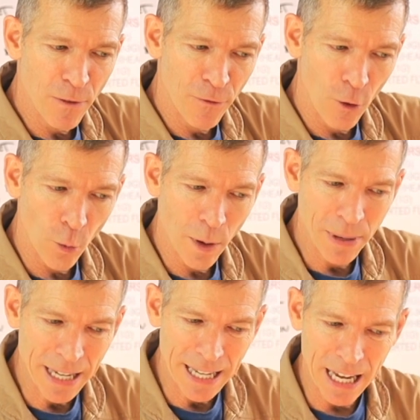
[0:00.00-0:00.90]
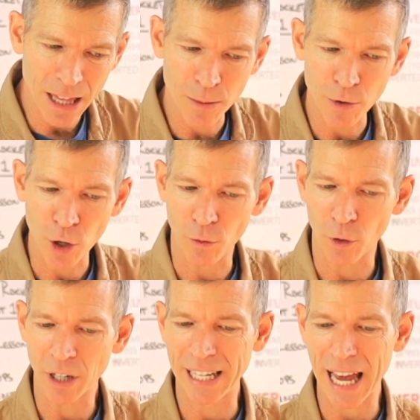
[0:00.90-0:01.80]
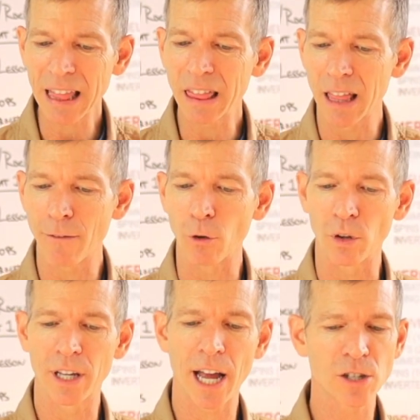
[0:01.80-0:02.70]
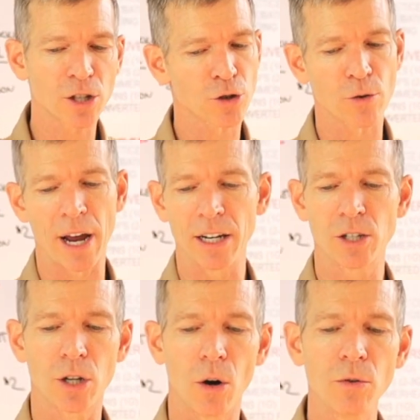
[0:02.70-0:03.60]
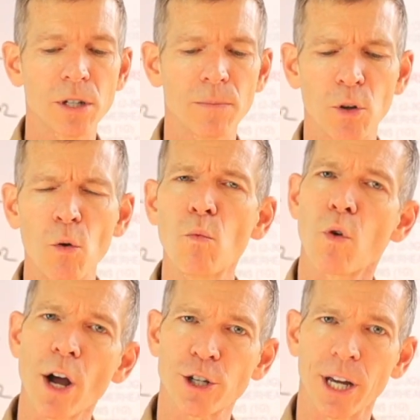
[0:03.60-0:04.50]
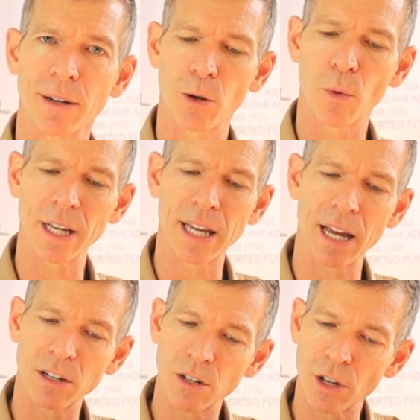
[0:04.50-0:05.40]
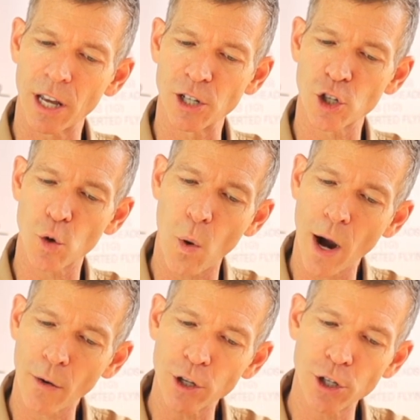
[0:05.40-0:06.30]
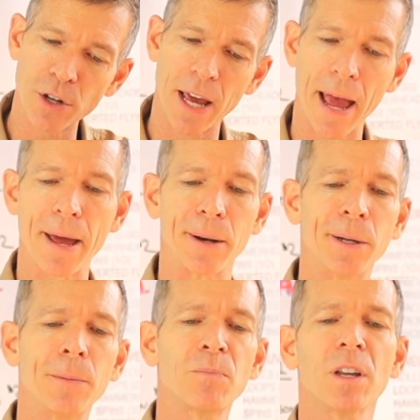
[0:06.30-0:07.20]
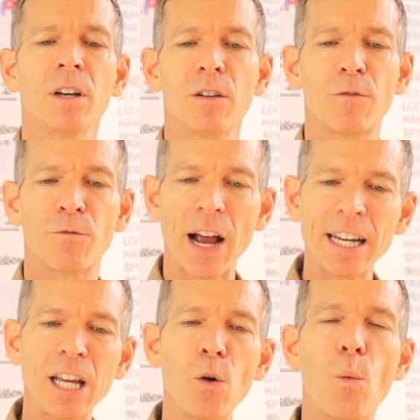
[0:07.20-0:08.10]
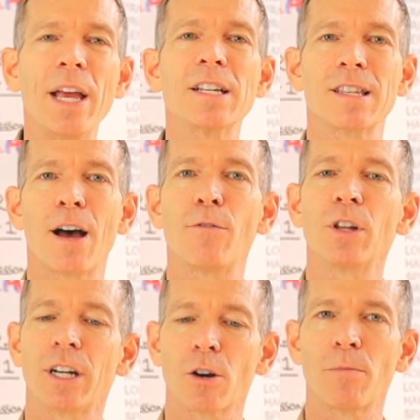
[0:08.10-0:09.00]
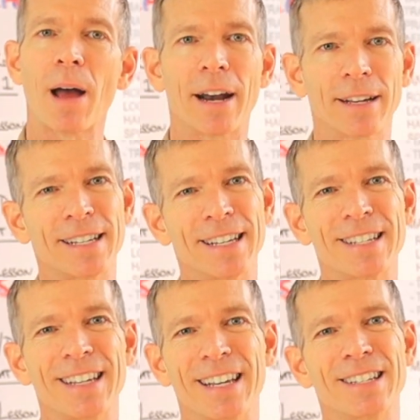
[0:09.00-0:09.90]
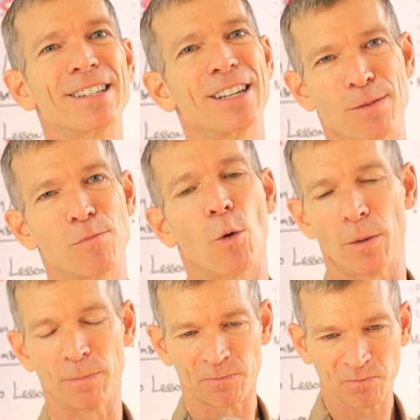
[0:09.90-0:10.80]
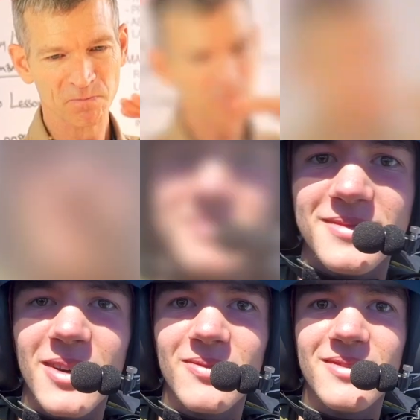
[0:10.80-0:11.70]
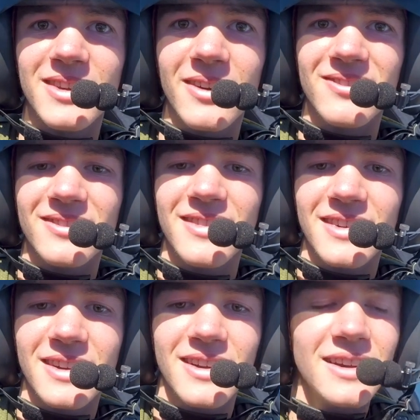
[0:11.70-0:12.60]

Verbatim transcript: before we begin the maneuver, get level, get straight. Don't, don't rush it. You want to get as square as you can. Finding wings level in aerobatics is, is, is important. Then the next thing we do is